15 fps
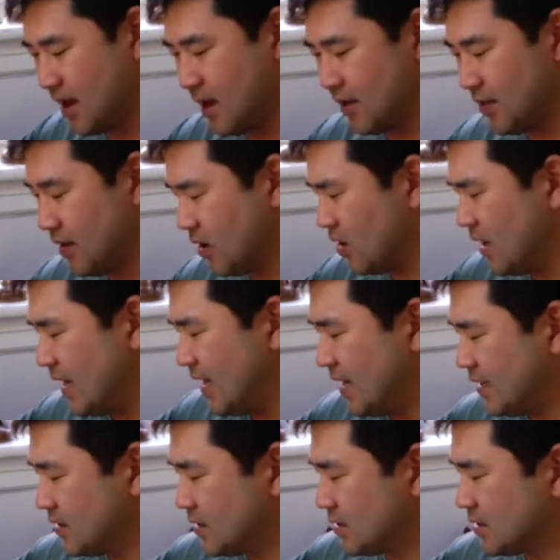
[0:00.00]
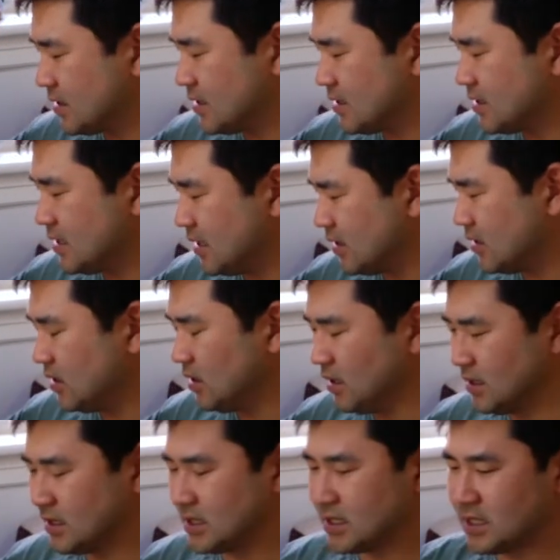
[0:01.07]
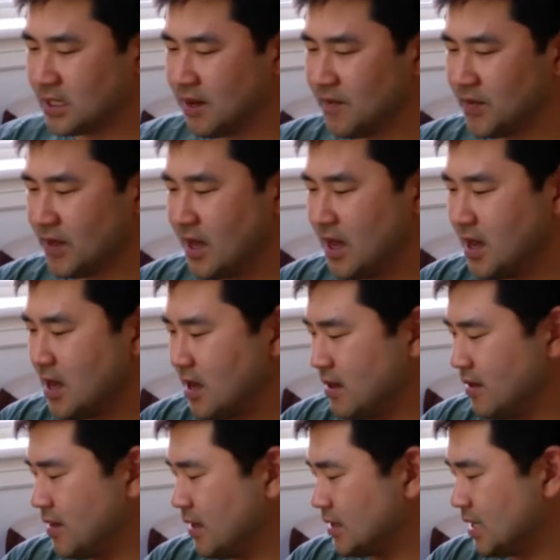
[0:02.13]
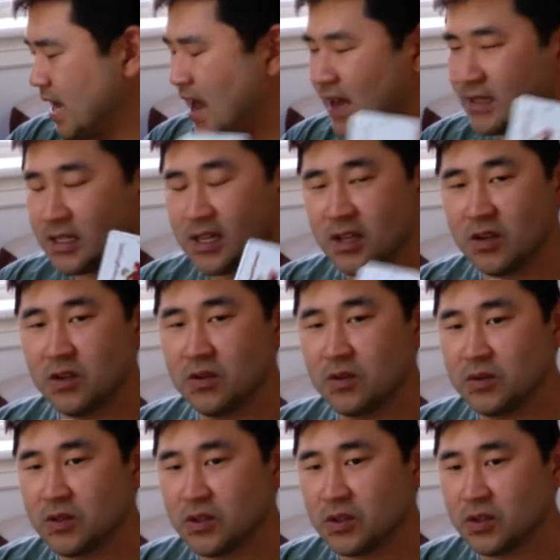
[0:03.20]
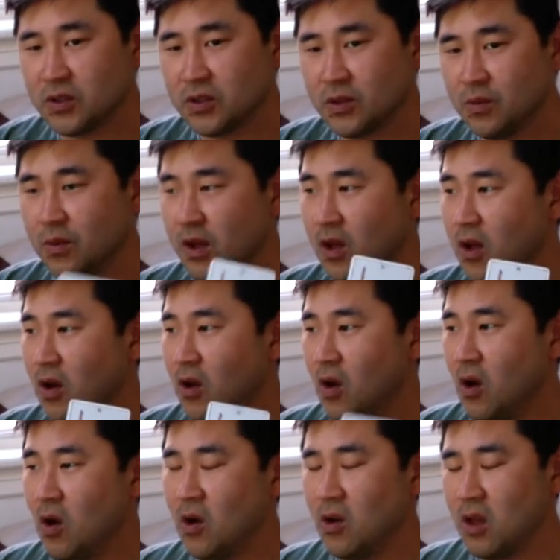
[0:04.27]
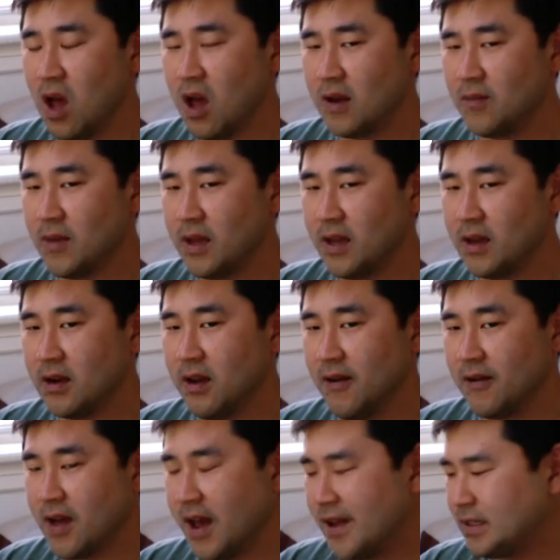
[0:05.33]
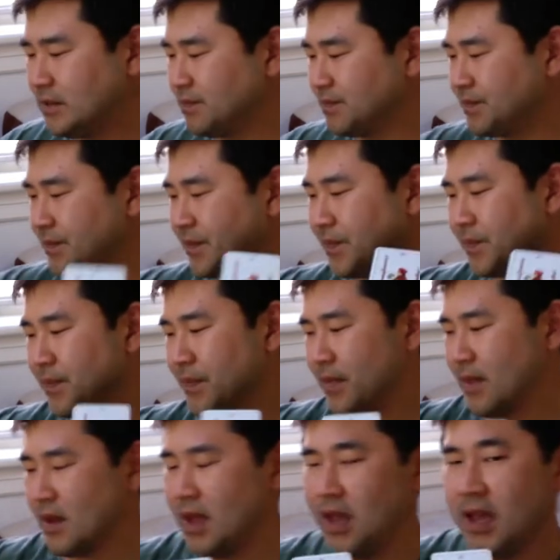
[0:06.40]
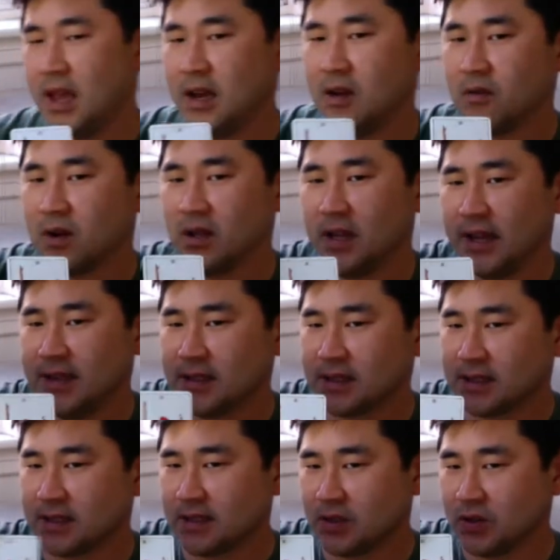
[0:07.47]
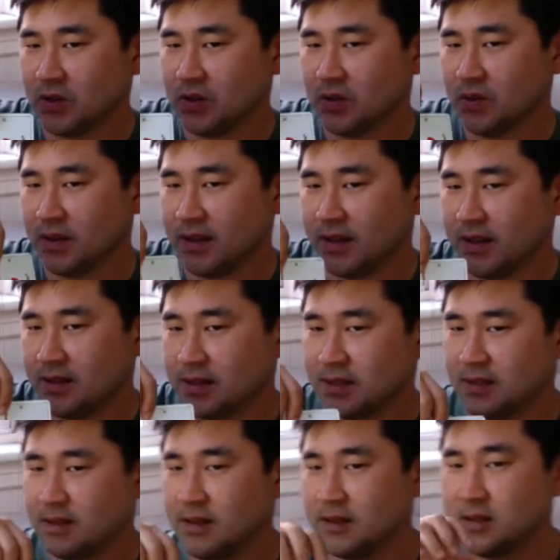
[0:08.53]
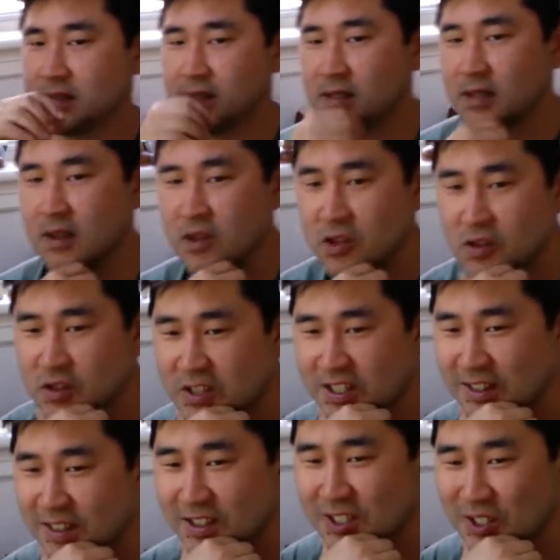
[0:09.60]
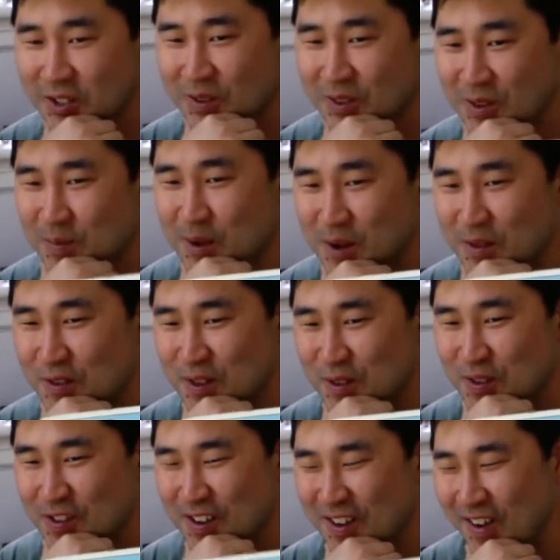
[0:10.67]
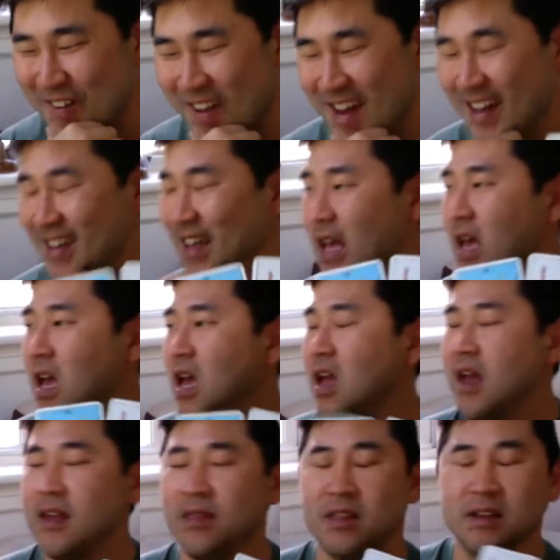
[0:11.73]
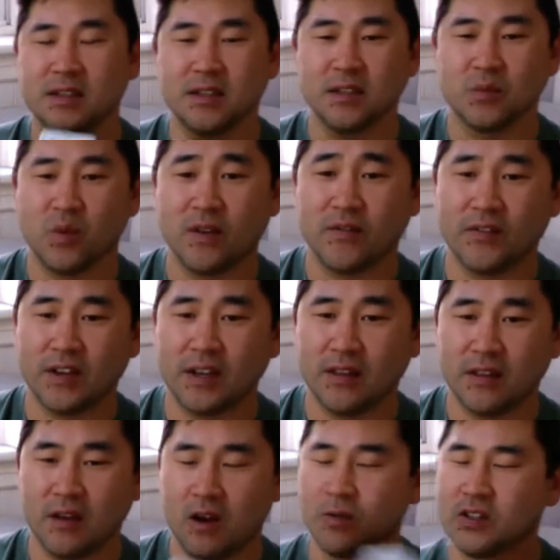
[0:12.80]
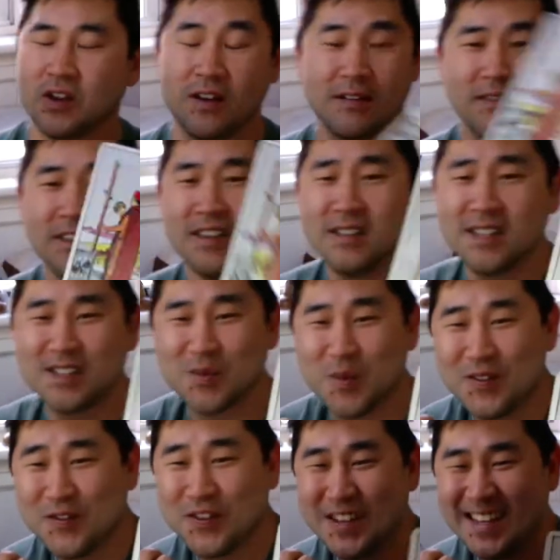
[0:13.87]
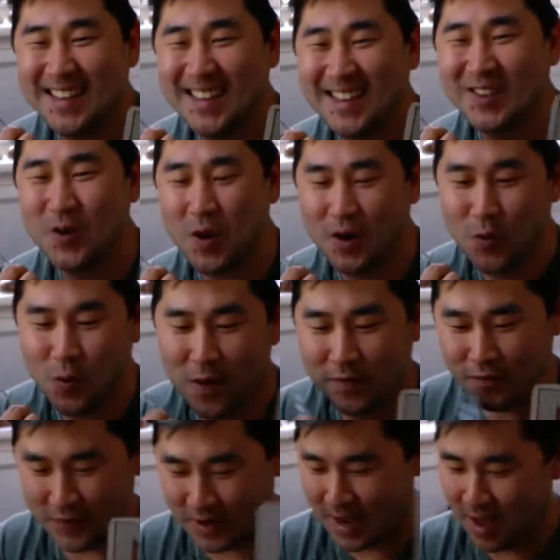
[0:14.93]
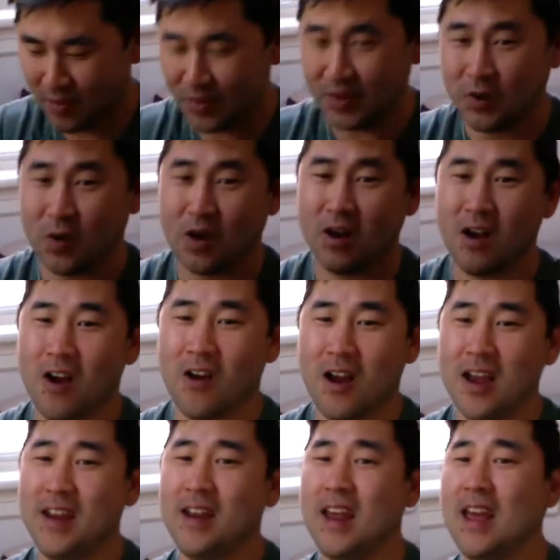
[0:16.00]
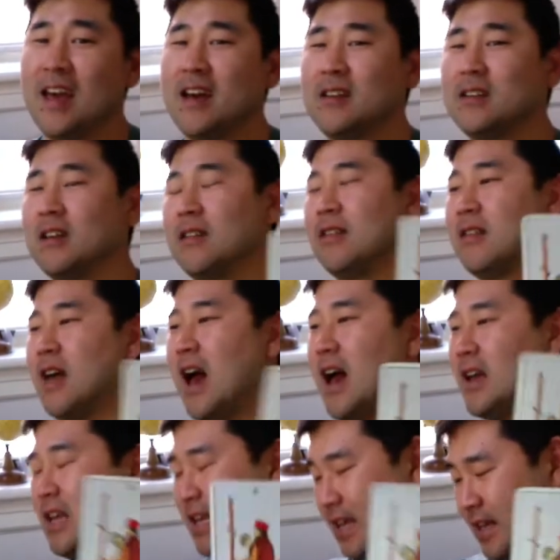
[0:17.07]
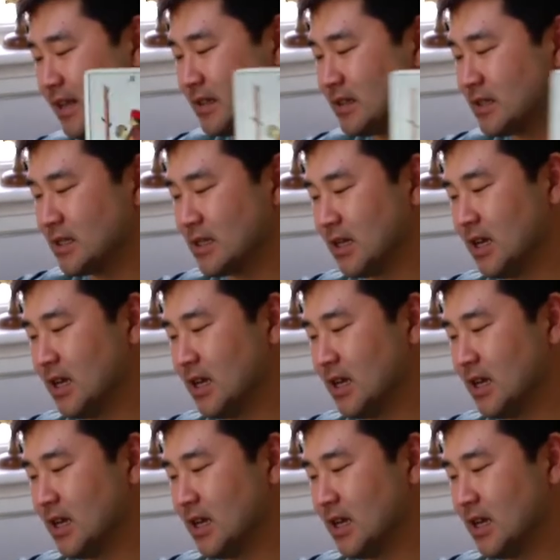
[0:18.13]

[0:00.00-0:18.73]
there is still something that's asking you to hold on a bit, okay? and it relates to this decision. You see the two. They're both twos here, okay? And this is one foot in the door, one foot out the door, right? And that is